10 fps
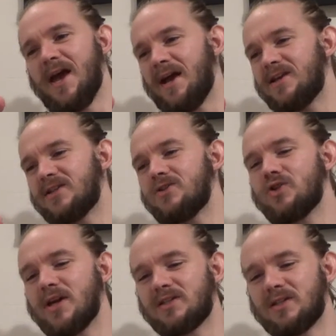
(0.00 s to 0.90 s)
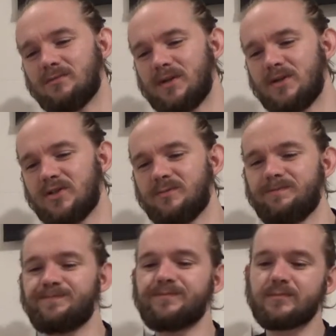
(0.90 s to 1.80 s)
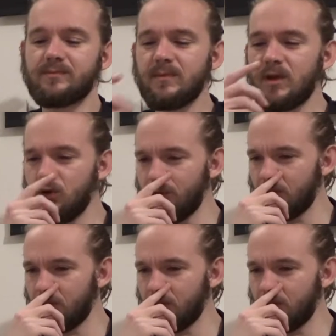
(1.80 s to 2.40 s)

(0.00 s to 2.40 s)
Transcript: And it's interesting because, you know,